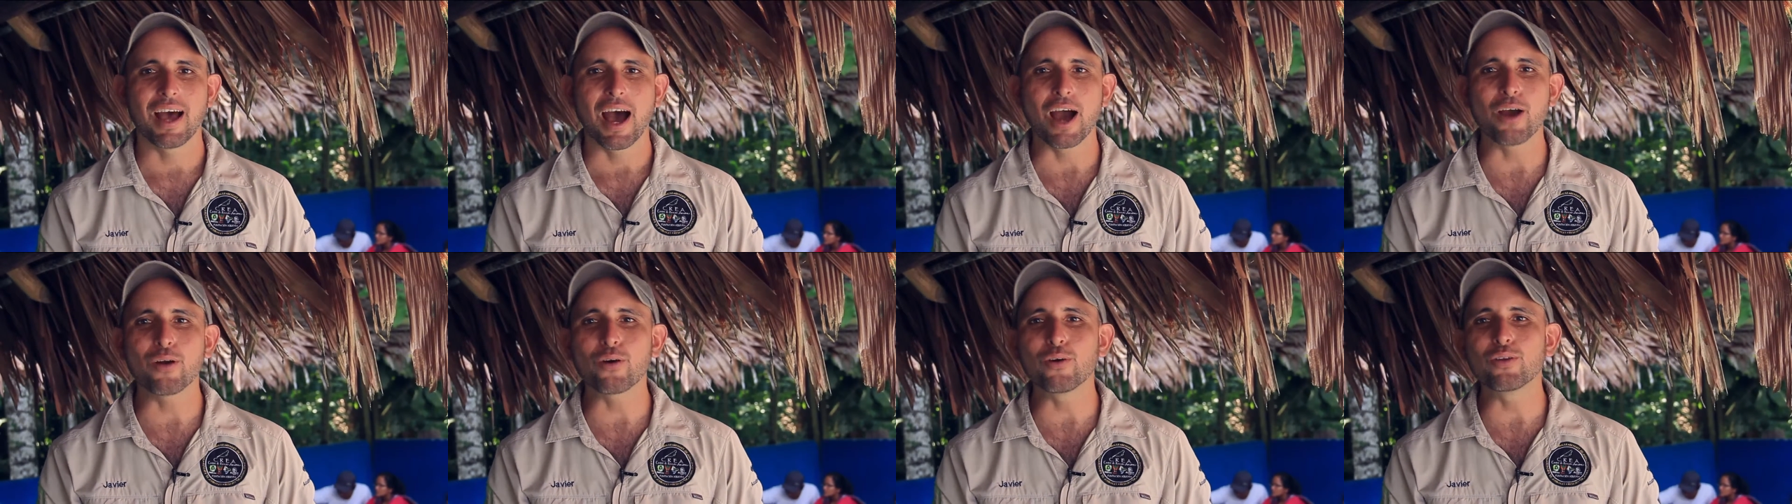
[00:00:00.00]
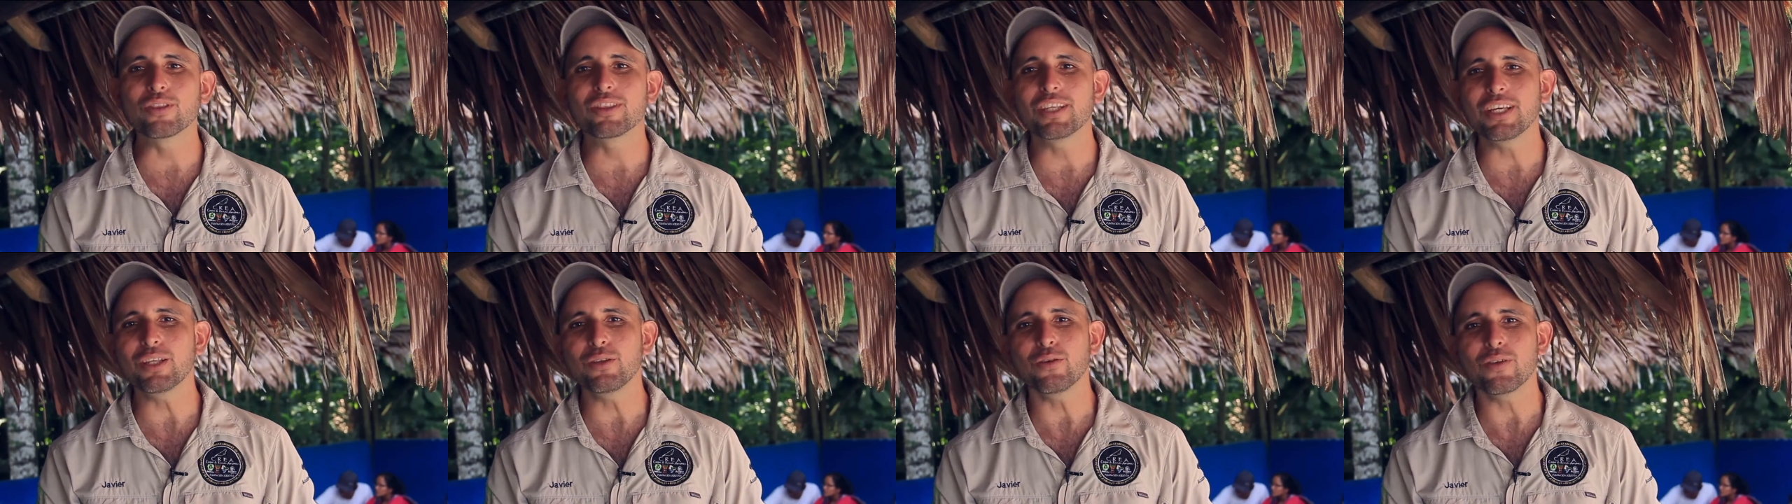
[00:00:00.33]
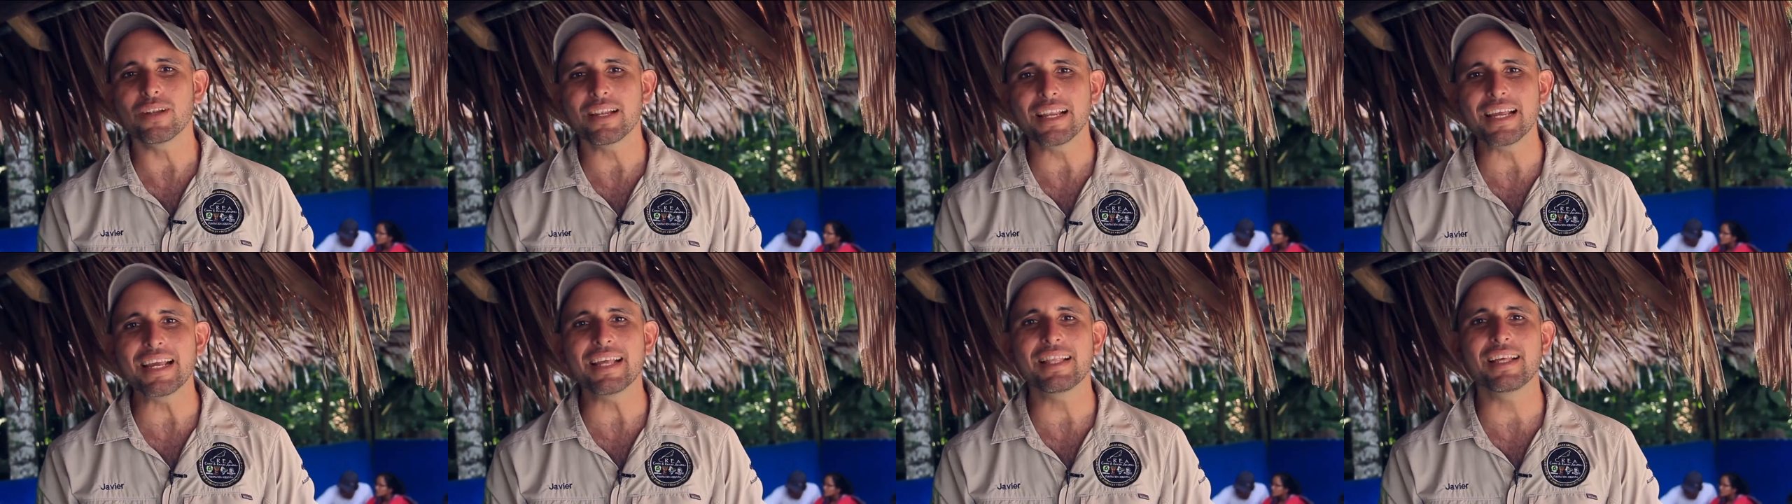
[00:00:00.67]
and continue
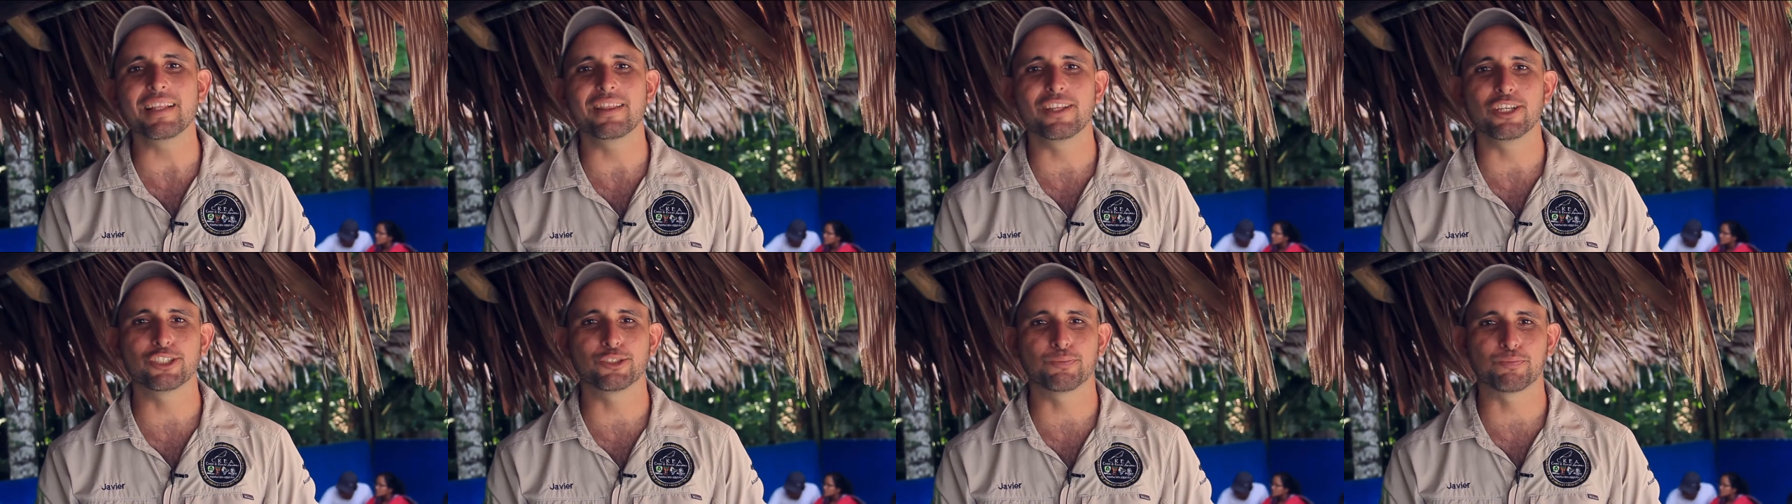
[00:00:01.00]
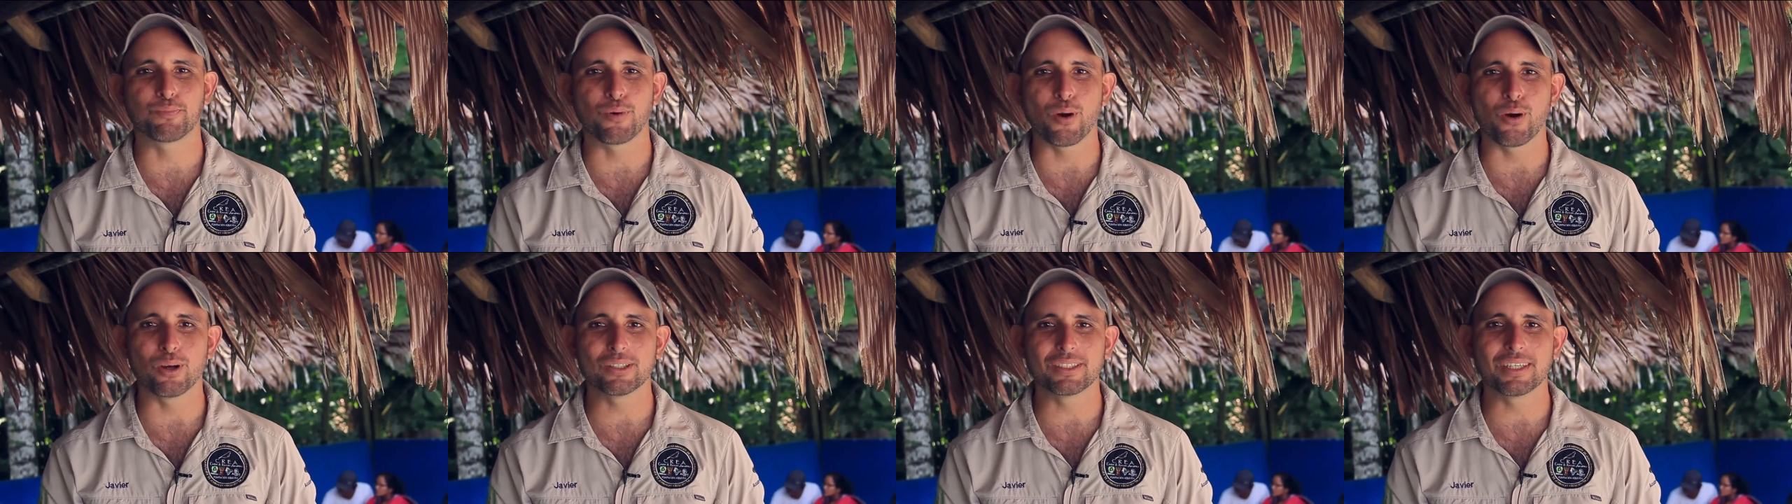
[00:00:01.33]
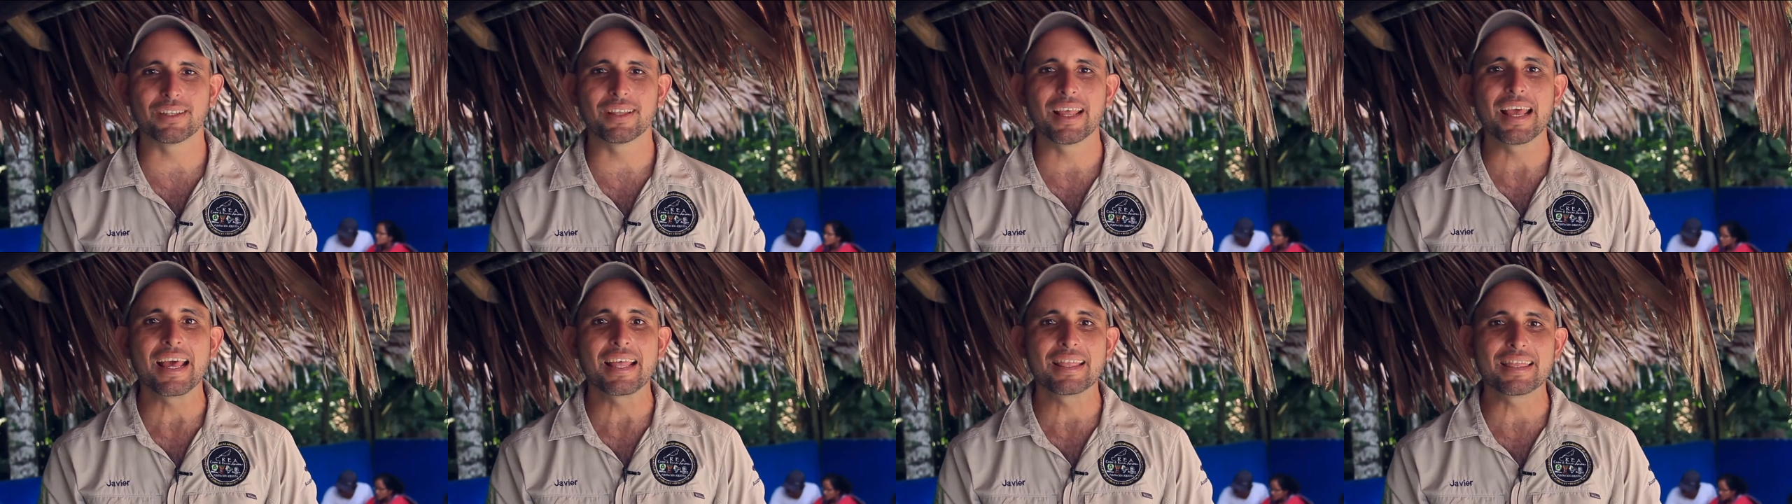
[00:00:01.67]
leading this
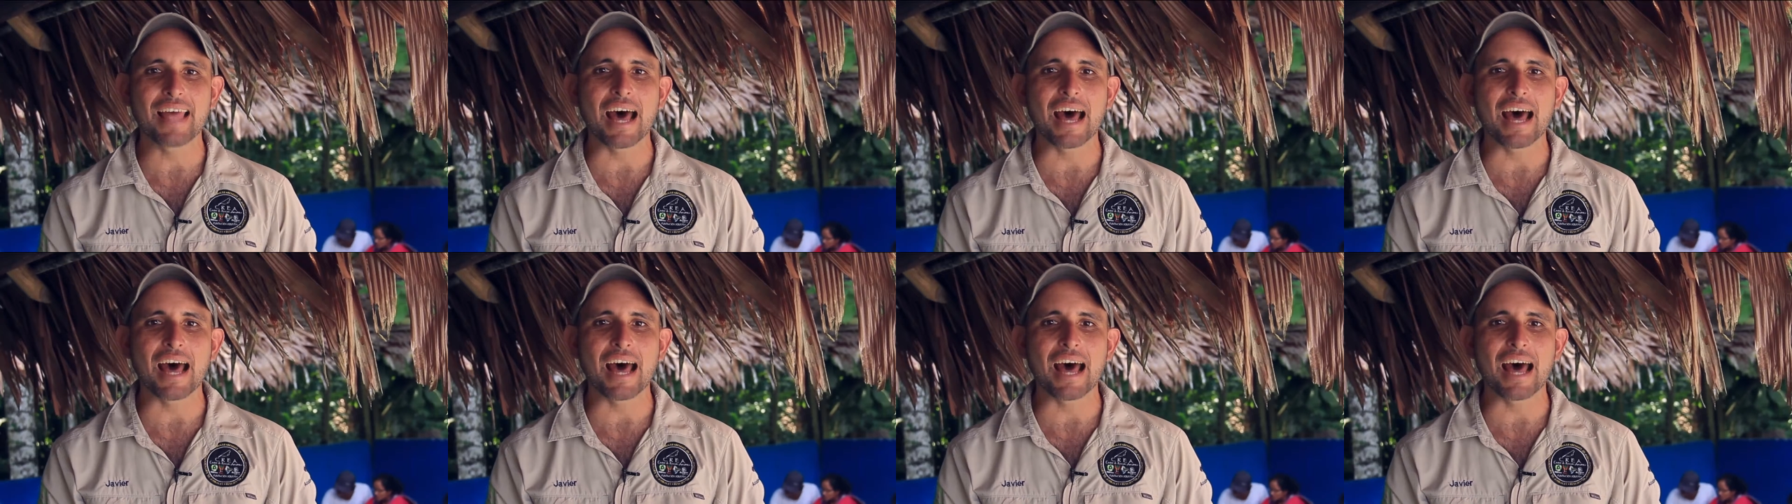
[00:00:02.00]
project